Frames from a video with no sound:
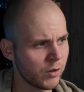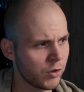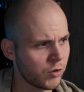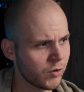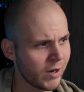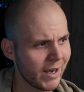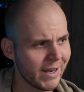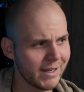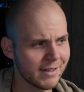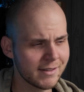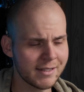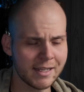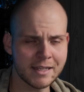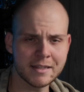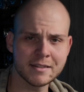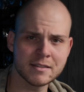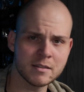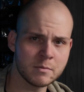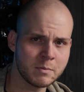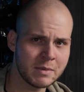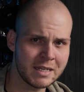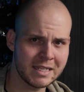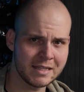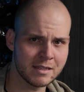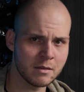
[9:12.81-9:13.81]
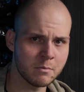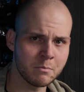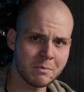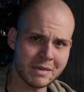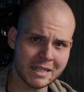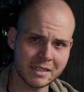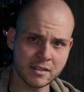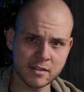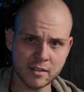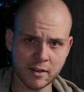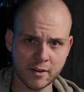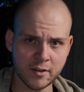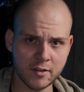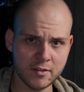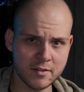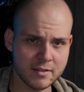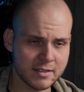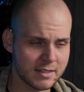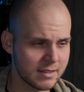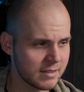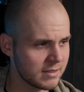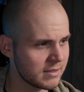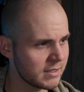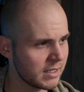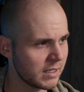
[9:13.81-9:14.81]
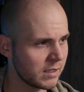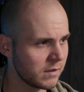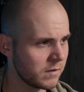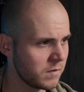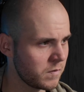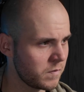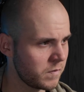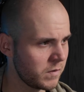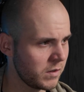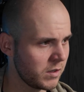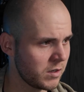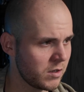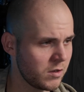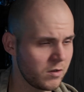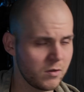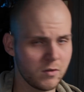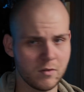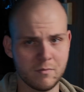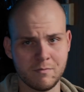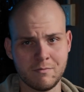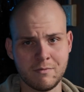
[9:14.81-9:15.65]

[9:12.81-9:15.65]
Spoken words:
grain tends to be in the midtones instead of, you know,